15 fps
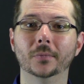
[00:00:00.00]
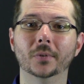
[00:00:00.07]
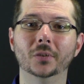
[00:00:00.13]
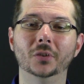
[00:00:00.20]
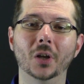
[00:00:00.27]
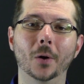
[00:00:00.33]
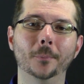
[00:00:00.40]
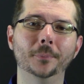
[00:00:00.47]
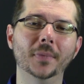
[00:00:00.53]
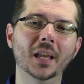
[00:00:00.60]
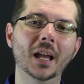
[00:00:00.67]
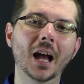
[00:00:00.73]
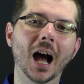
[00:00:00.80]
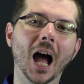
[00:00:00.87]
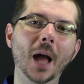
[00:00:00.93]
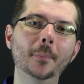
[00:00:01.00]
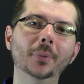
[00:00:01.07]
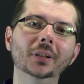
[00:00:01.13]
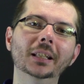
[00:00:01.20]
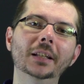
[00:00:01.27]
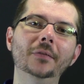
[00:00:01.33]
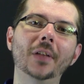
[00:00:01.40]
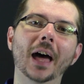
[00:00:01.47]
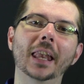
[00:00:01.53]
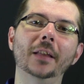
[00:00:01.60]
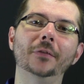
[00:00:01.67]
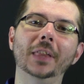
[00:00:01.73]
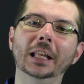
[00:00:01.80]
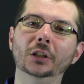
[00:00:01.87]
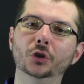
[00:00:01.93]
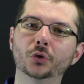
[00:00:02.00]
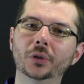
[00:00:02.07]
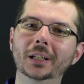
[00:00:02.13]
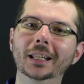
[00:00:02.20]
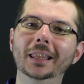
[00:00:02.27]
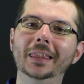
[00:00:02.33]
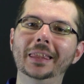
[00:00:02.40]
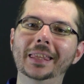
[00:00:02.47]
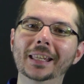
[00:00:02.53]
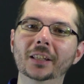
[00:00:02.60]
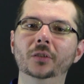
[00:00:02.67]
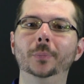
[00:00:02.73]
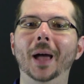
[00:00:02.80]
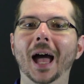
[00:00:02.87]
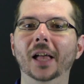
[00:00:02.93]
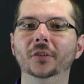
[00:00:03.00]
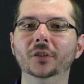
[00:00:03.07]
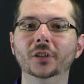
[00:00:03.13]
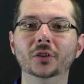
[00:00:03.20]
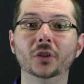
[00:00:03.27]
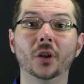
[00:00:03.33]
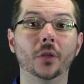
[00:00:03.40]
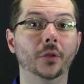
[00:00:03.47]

So, I believe that if they treated this passage